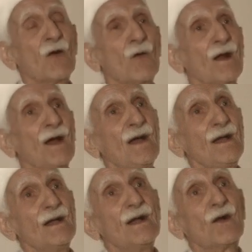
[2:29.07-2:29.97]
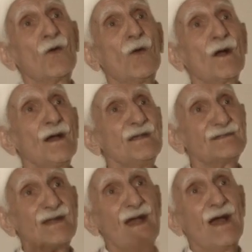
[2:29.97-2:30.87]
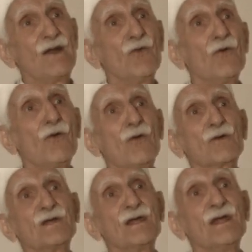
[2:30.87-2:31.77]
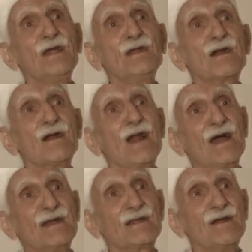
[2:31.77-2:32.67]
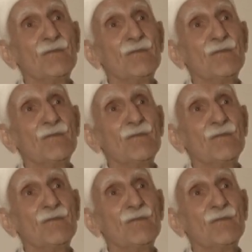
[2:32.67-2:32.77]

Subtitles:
Khwara is the halo or the inner light.